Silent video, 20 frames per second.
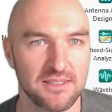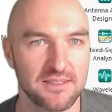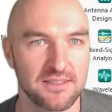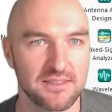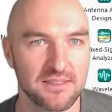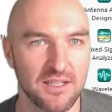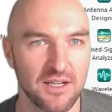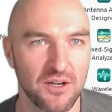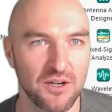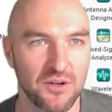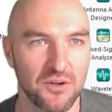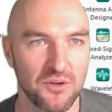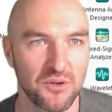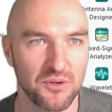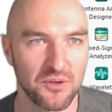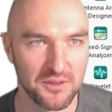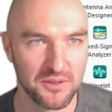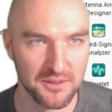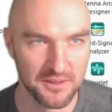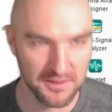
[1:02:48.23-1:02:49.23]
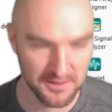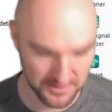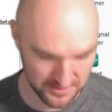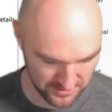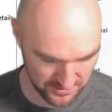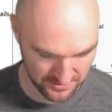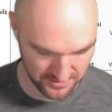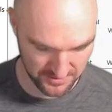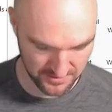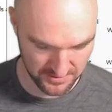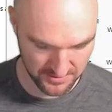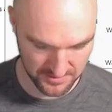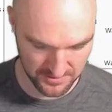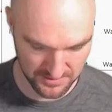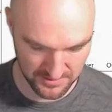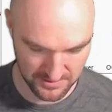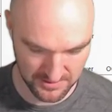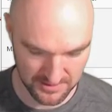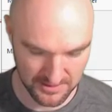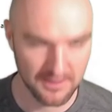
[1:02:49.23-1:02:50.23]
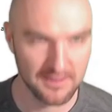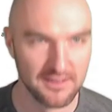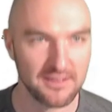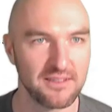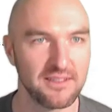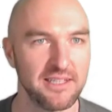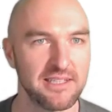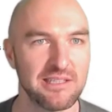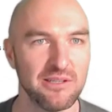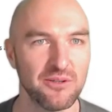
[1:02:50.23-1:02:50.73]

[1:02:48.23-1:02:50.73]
So let's